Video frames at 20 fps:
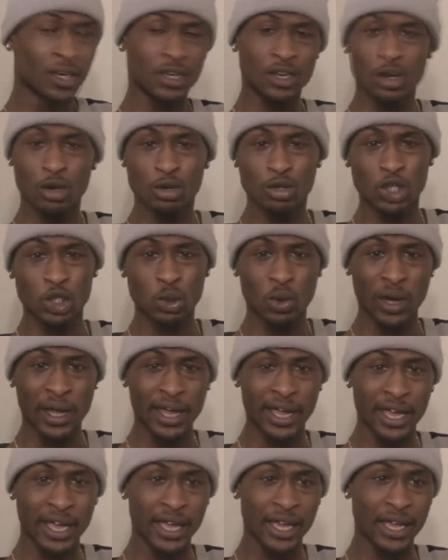No
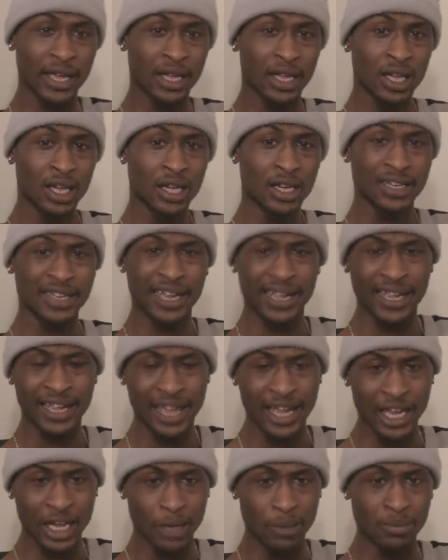Swag, They
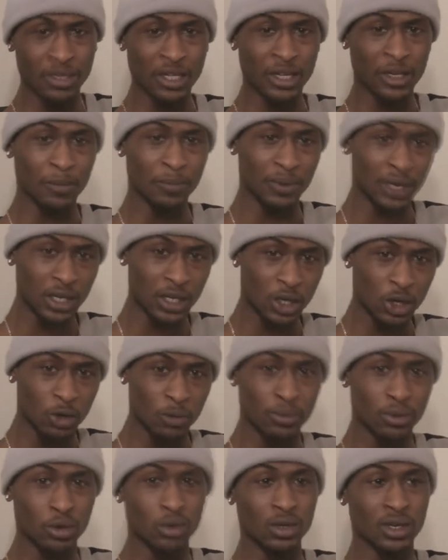Hate Me, Big
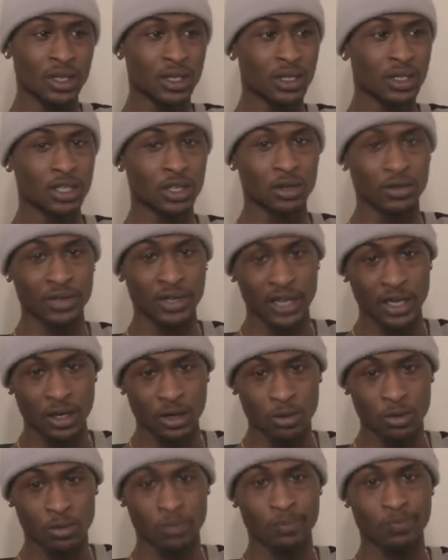Old Booty. So
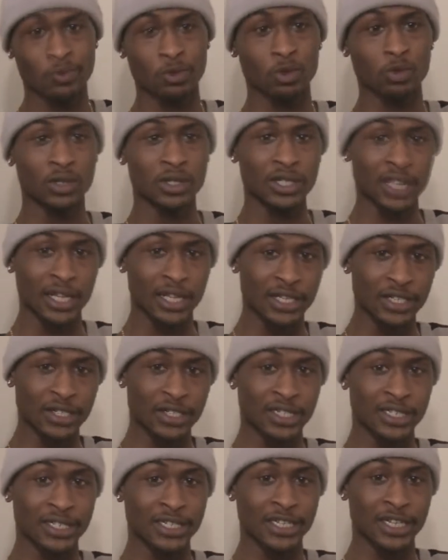now we think
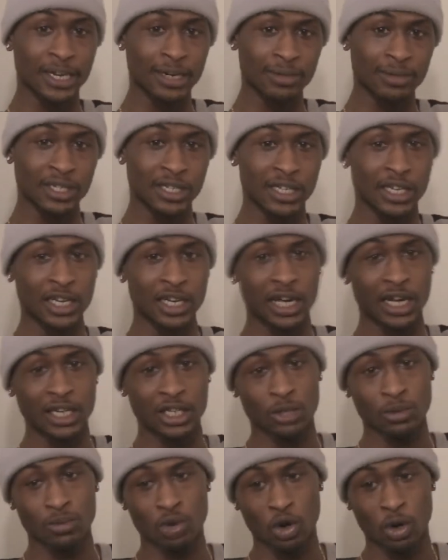it's just time to get it
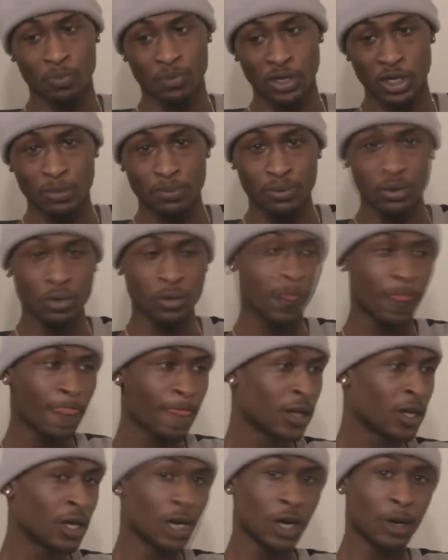out to more people.
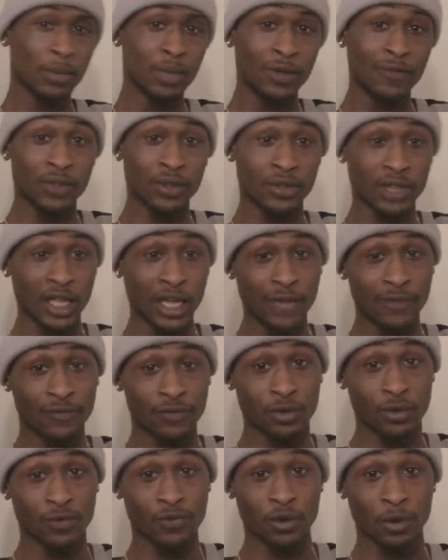I'm even
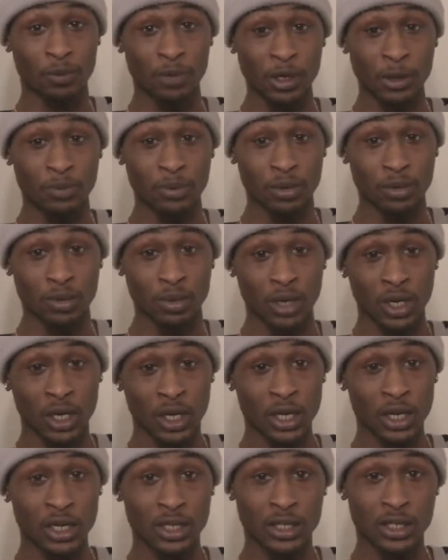thankful for people
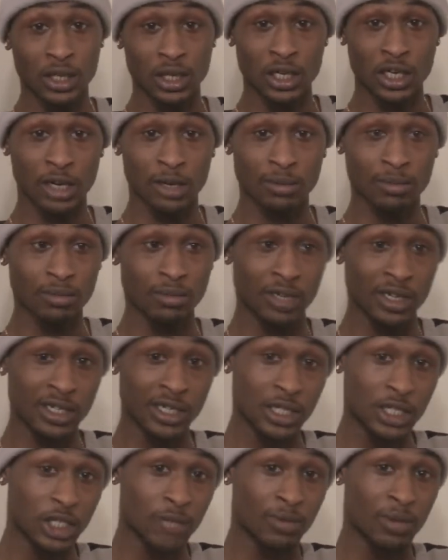to come
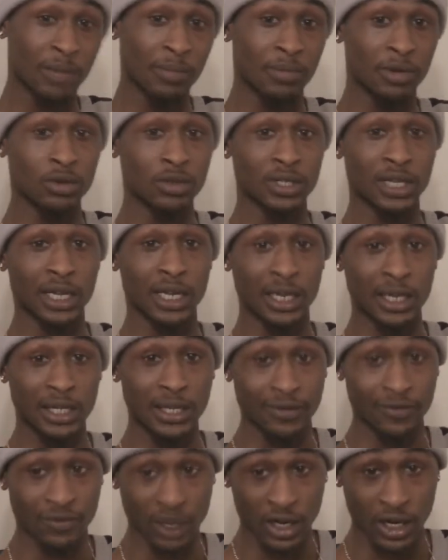listen to my music and
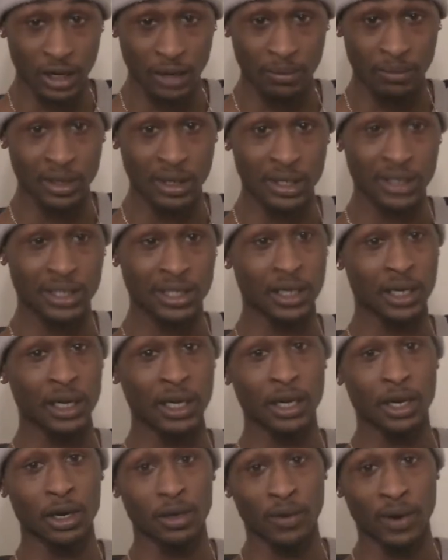leave comments and
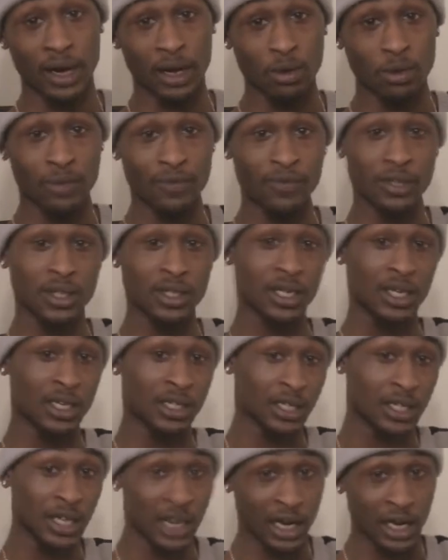interact with the
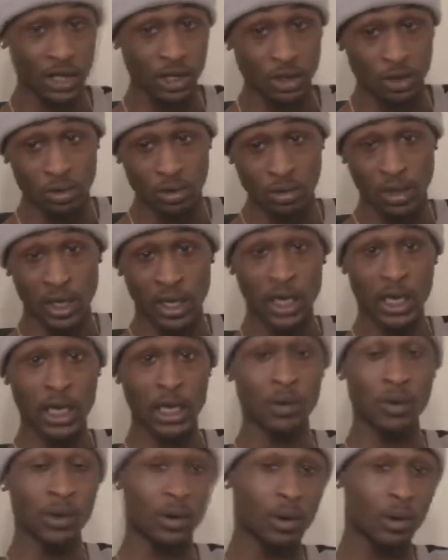things that I do
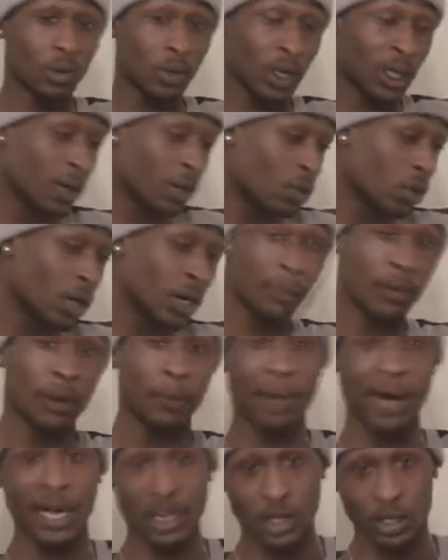and what, and what
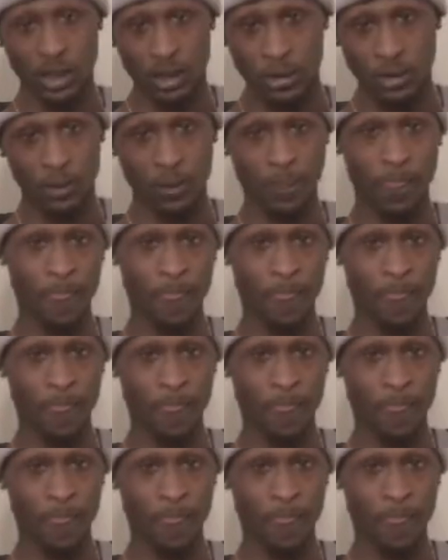I'm about to do.